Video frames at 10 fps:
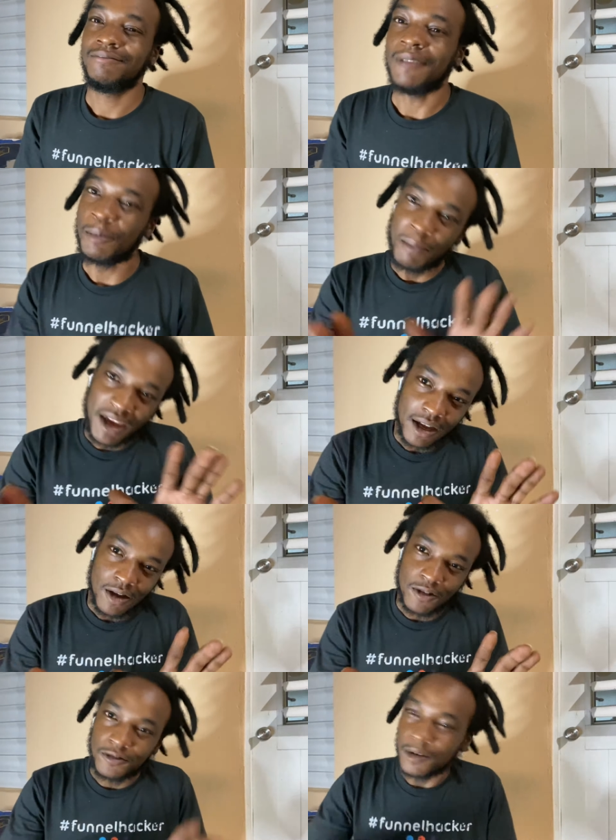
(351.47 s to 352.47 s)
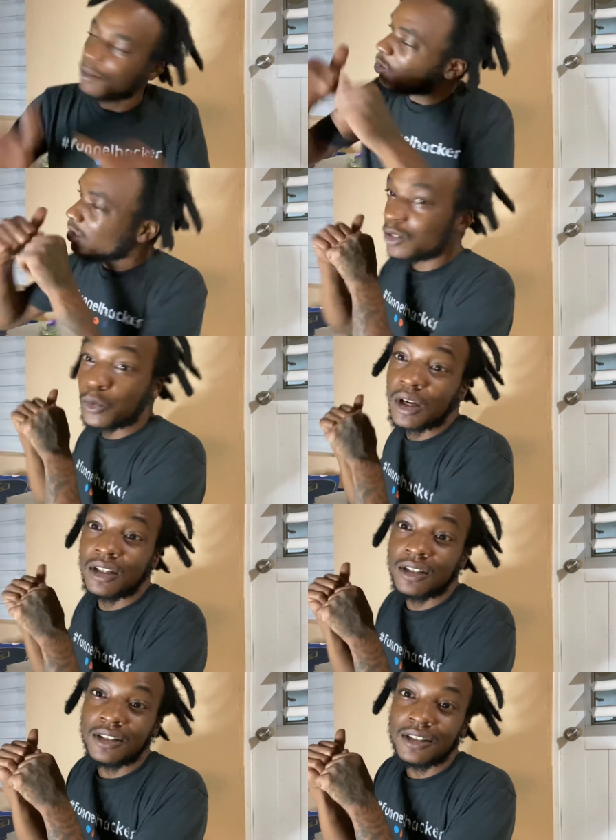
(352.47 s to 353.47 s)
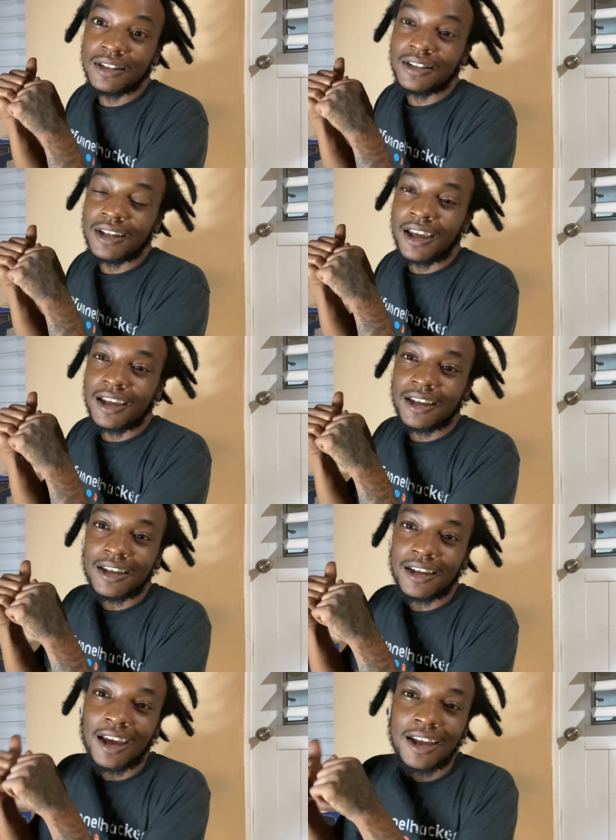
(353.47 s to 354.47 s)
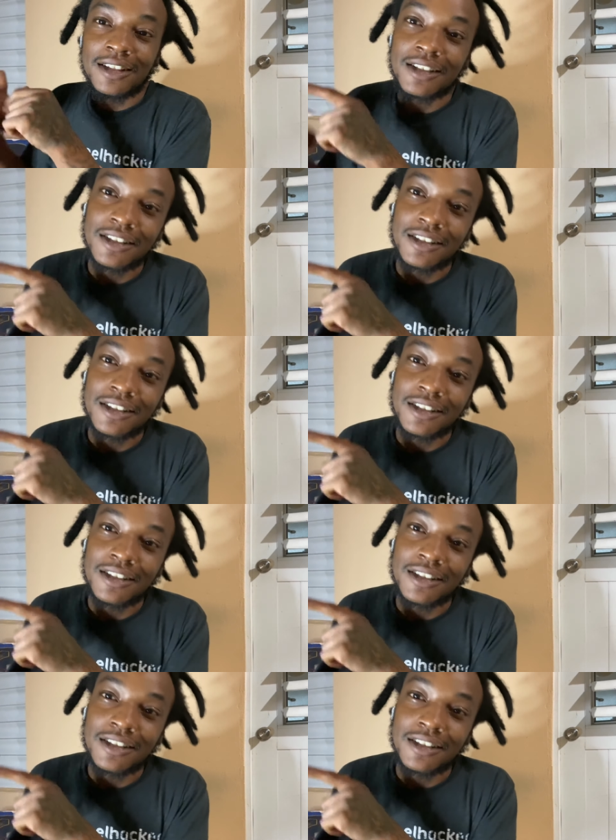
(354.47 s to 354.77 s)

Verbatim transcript: I'm going to back off. I'm going to go this way. Until